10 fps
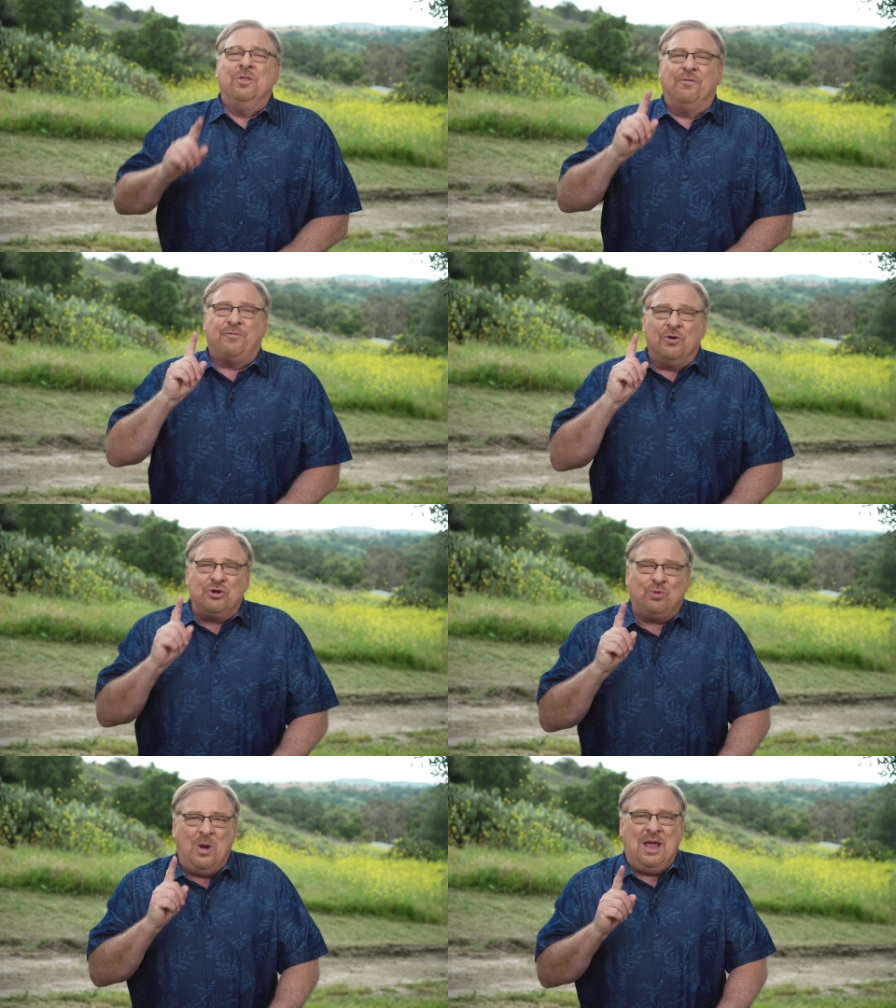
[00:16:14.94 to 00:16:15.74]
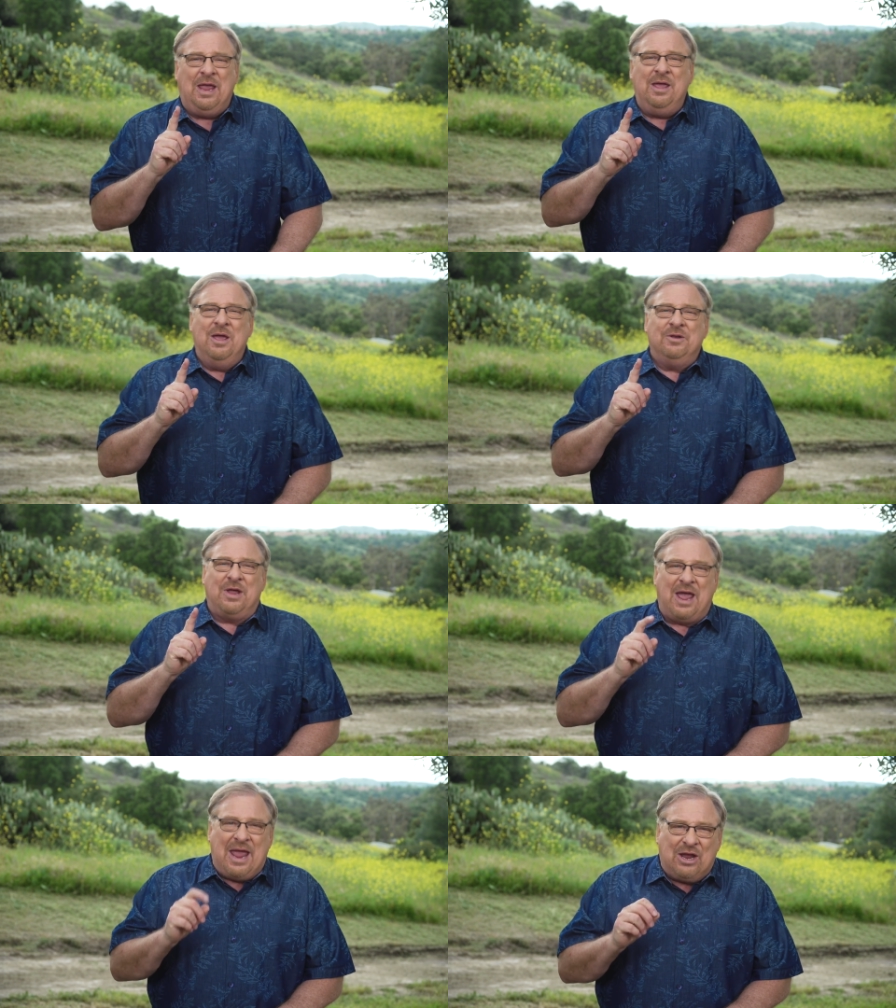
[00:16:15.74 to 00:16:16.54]
the first way
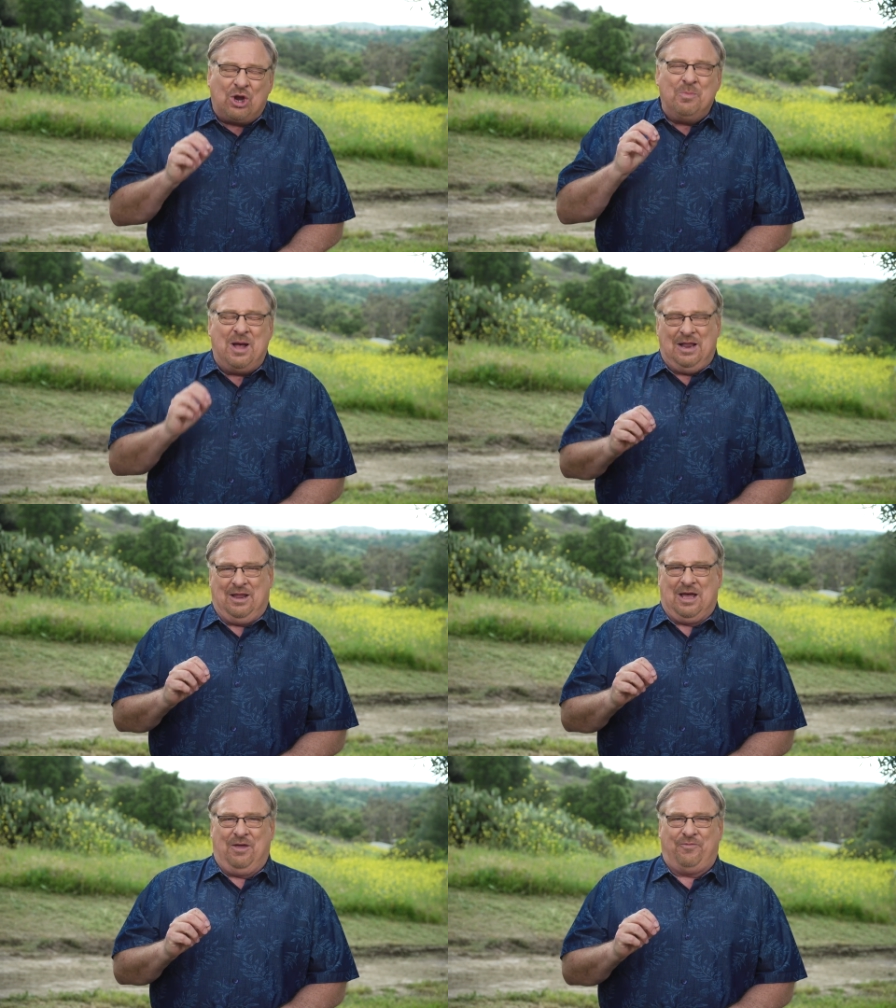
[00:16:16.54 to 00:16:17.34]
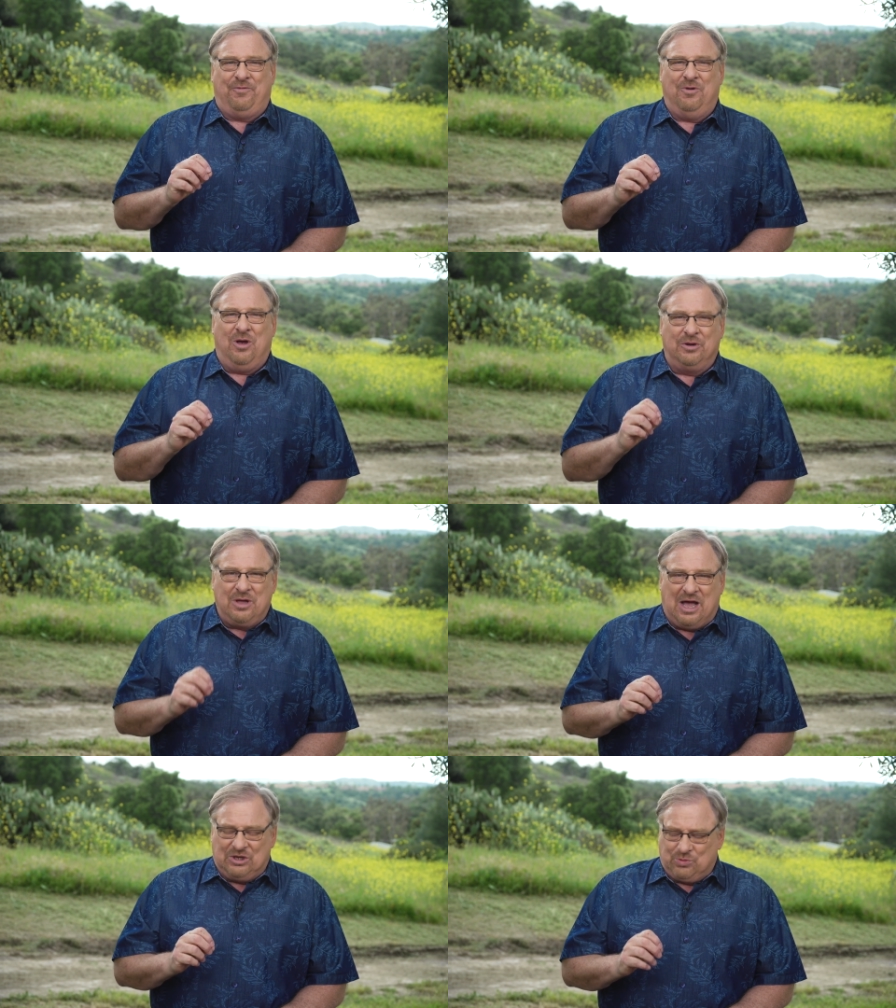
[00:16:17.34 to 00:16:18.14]
to anchor my life on
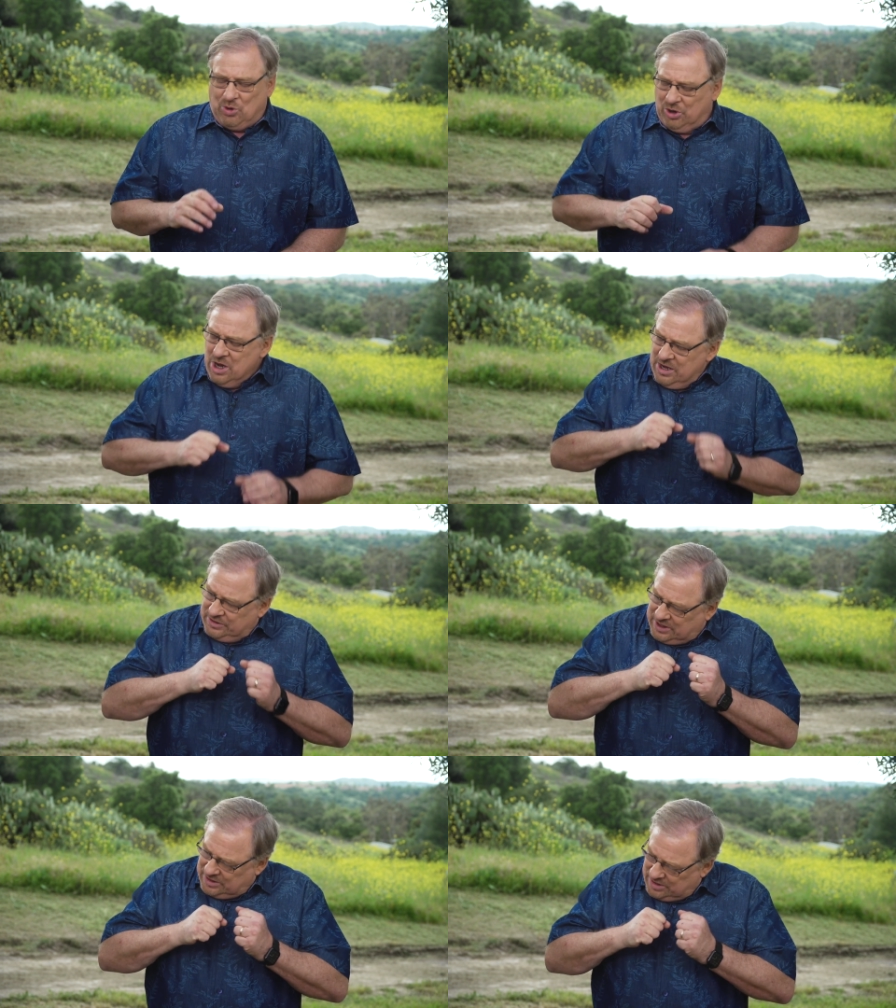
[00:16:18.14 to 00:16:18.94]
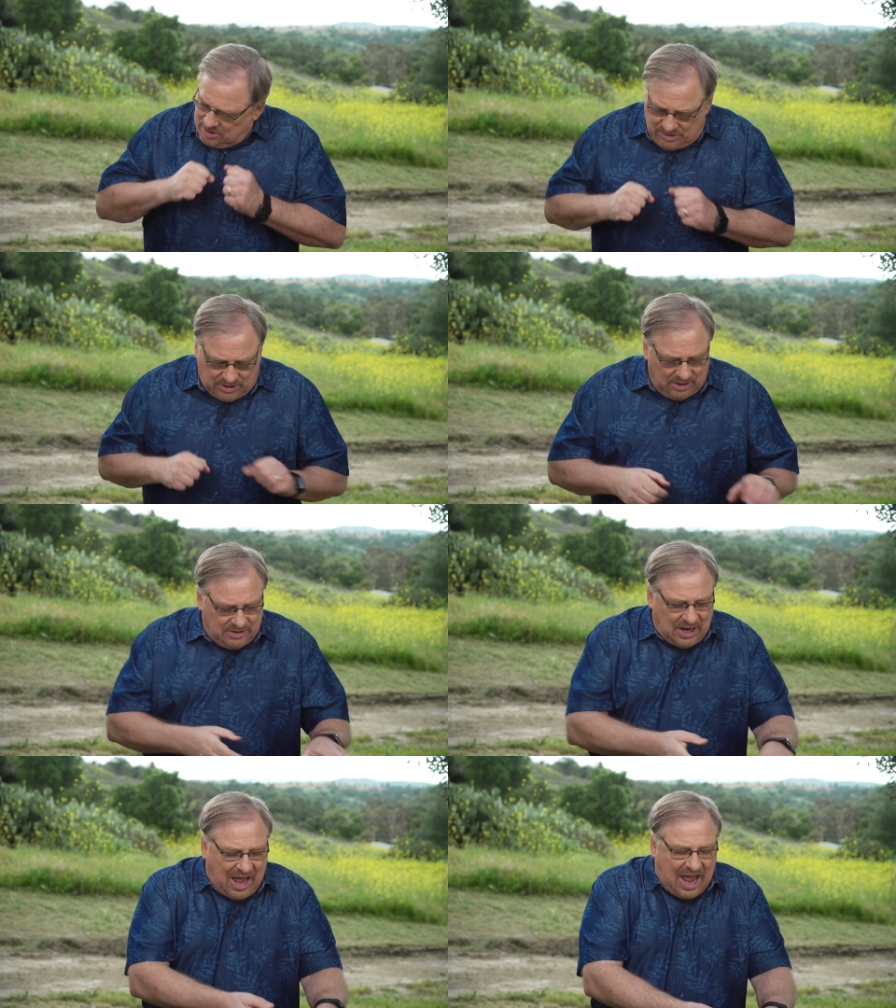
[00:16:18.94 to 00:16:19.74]
God's word, to
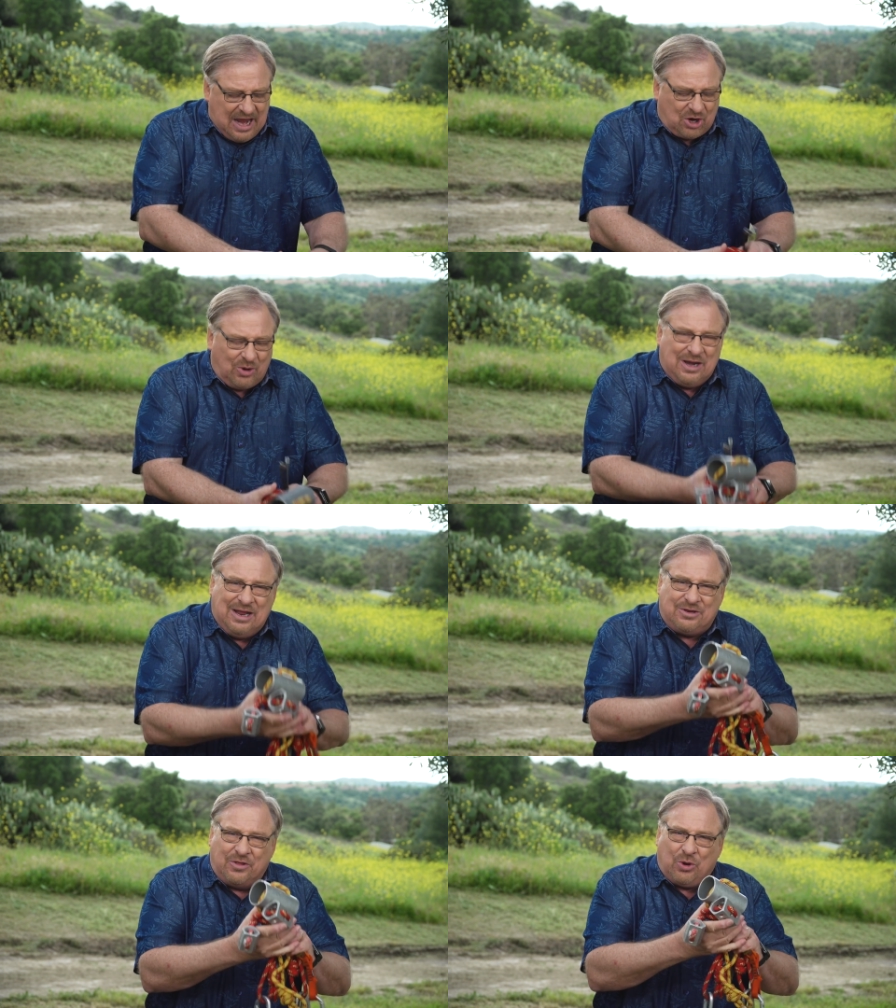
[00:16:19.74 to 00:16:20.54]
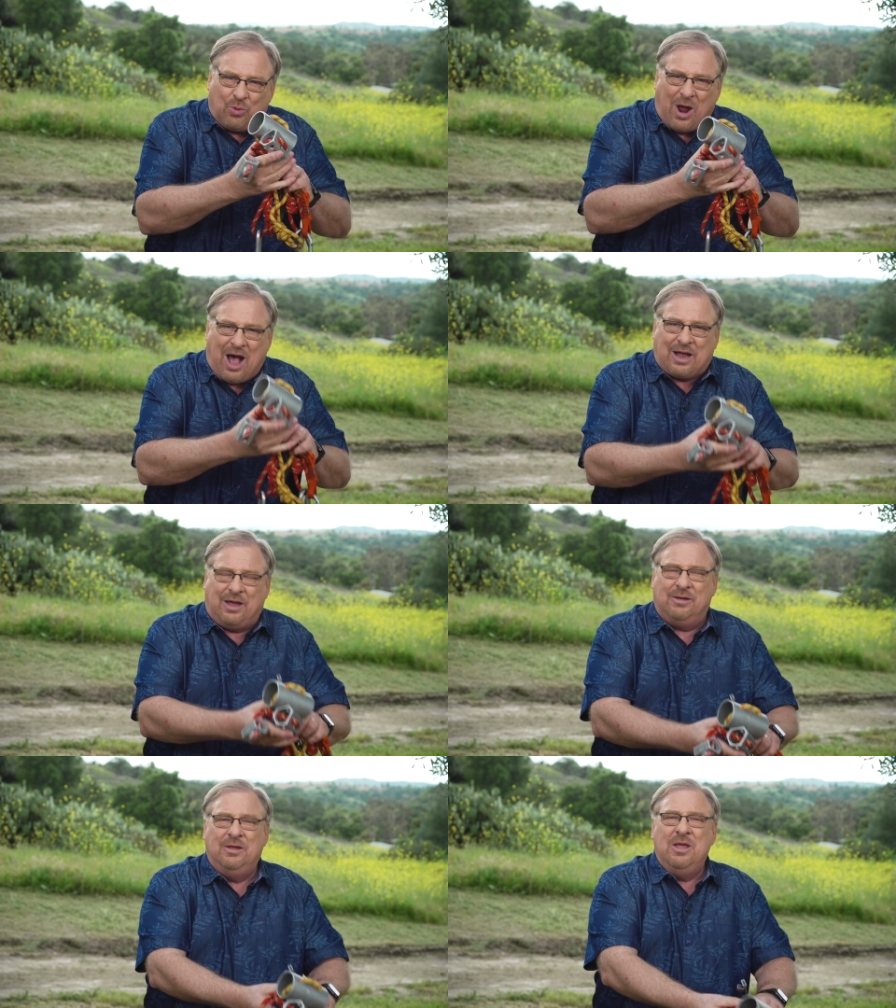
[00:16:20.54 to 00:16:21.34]
anchor it into the
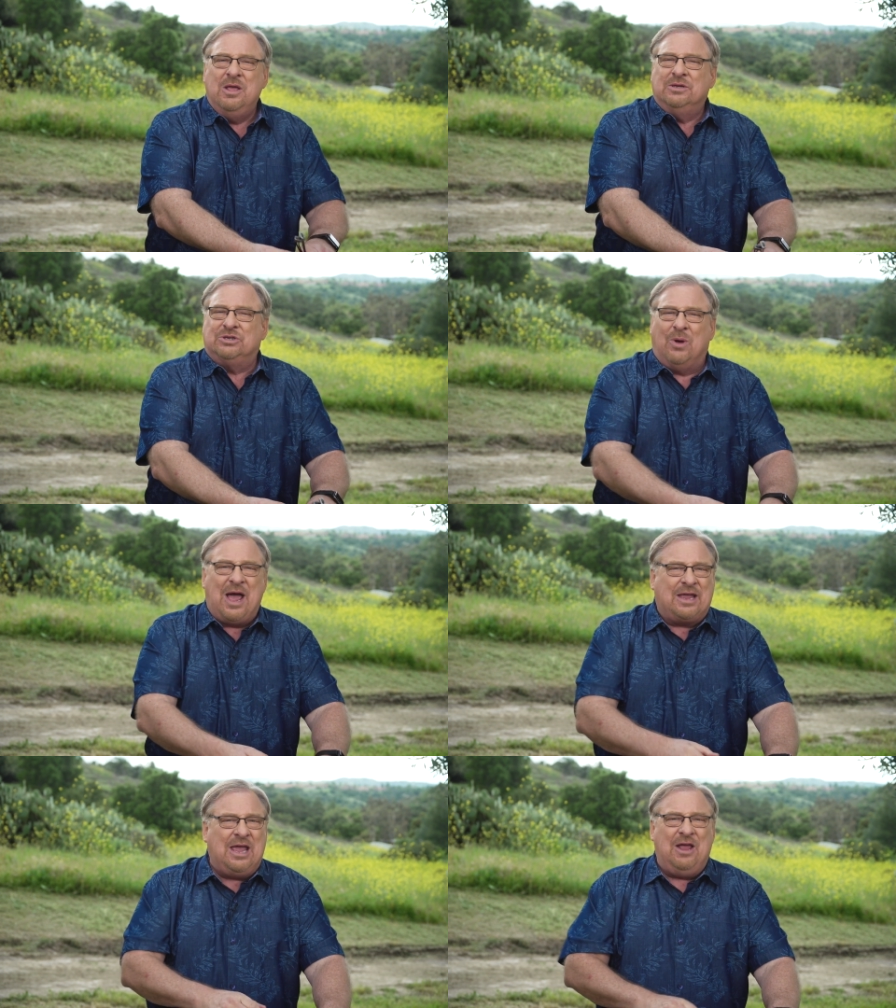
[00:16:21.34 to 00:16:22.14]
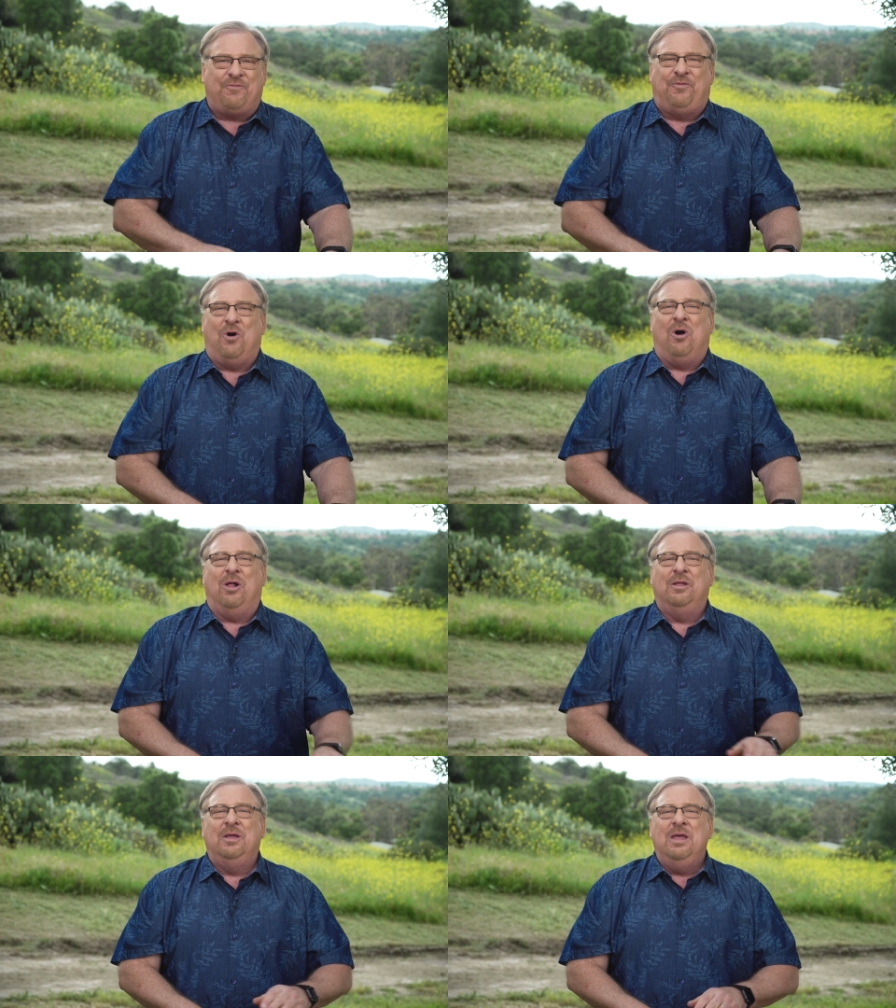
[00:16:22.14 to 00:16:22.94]
rock so I can't
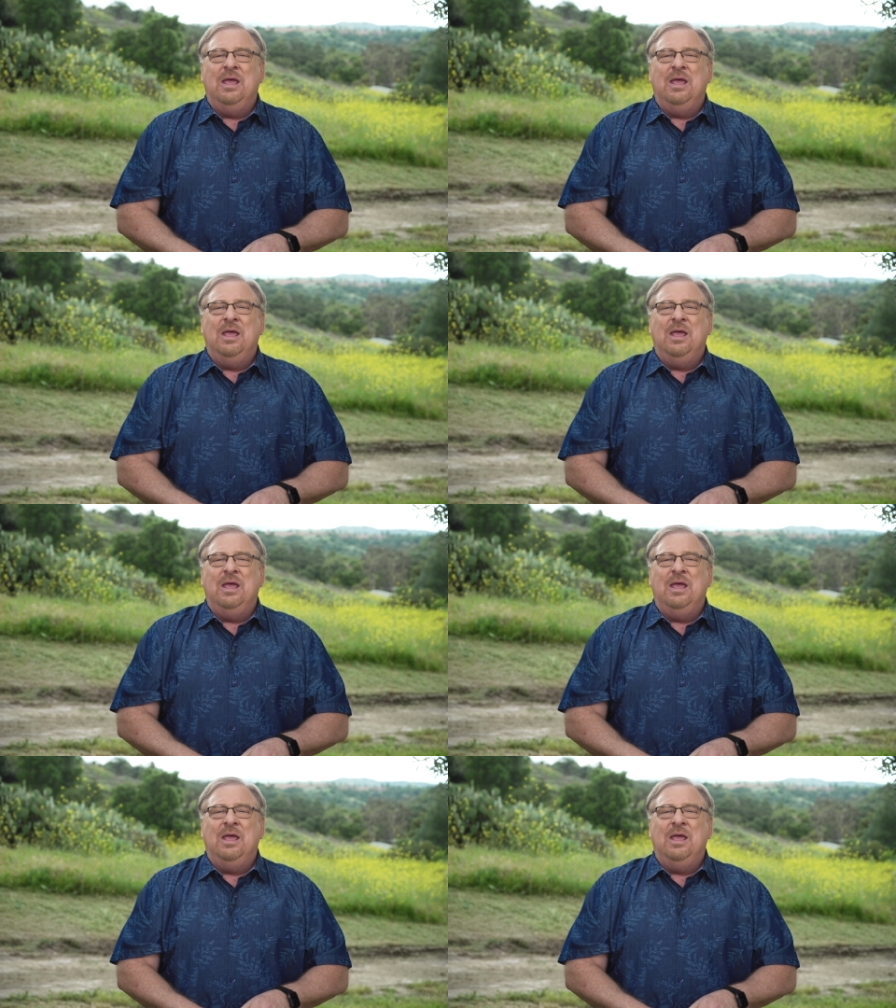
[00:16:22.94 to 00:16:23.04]
fall,